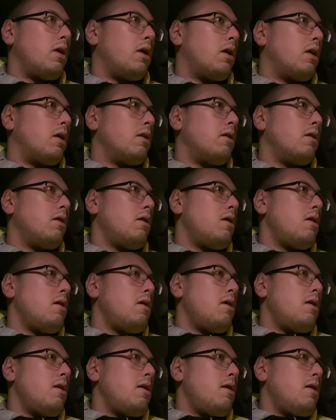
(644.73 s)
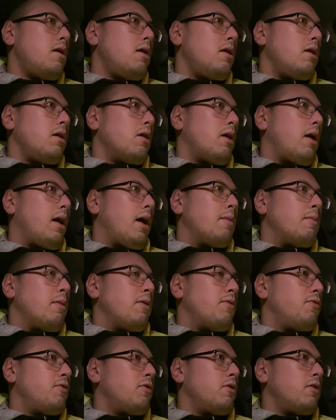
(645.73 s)
And I had my
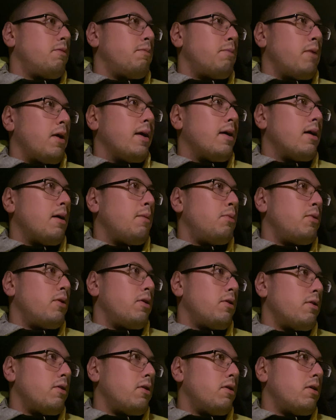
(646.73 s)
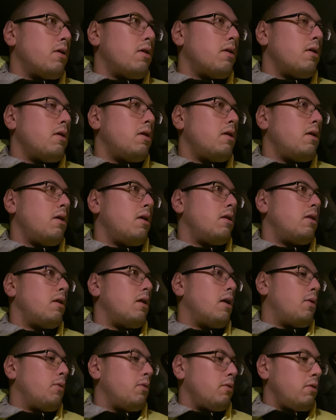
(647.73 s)
first breakup with her, and
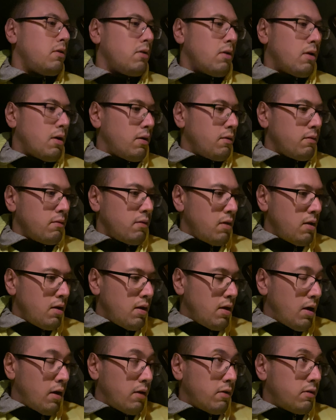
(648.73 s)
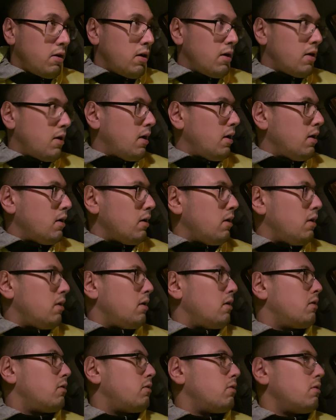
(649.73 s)
then I was, I started kind of
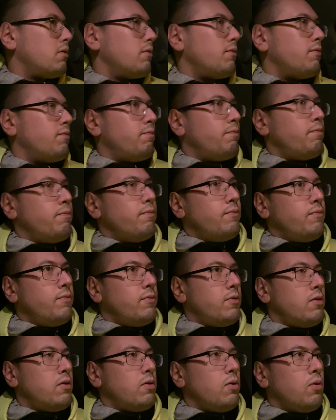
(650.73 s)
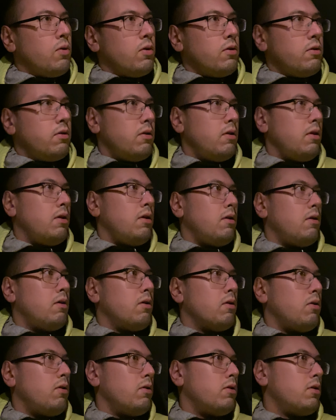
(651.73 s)
getting sort of towards the
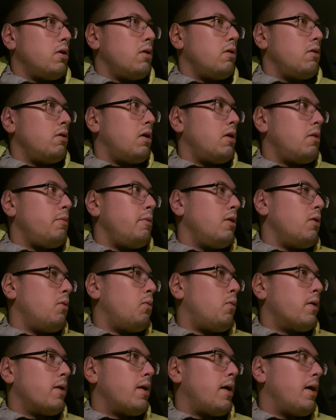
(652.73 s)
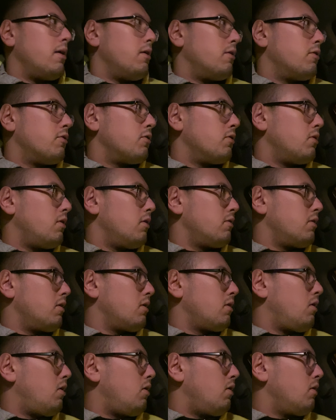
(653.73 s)
girl, turned out to be the one-eyedest girl, as I
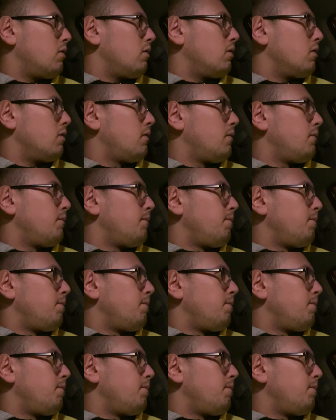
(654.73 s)
call her.